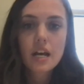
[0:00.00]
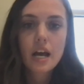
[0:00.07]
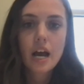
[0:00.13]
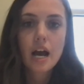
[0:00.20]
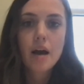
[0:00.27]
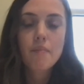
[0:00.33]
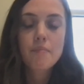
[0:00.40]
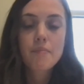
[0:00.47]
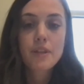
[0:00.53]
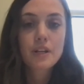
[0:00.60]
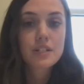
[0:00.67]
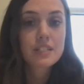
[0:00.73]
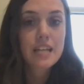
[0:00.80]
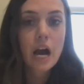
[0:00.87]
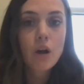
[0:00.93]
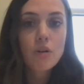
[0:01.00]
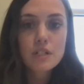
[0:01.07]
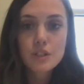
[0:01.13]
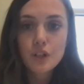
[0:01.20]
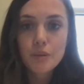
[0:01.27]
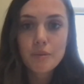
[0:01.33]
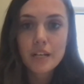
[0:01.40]
Um, there's sound
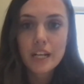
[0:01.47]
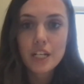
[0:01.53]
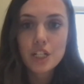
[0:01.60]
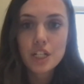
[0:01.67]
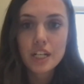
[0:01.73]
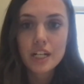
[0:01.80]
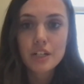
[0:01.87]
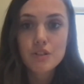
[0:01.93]
discrimination,